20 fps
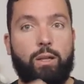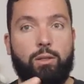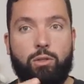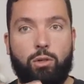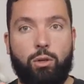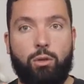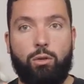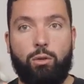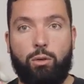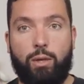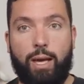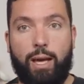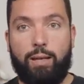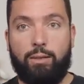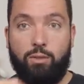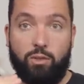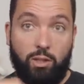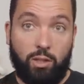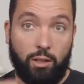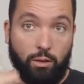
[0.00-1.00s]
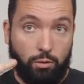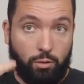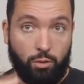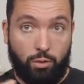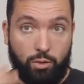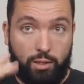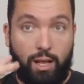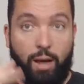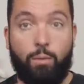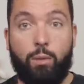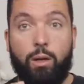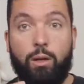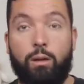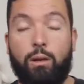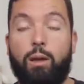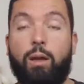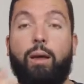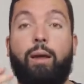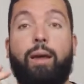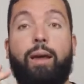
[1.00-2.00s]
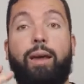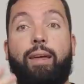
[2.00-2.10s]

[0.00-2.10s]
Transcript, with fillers: right? So you can still use that one.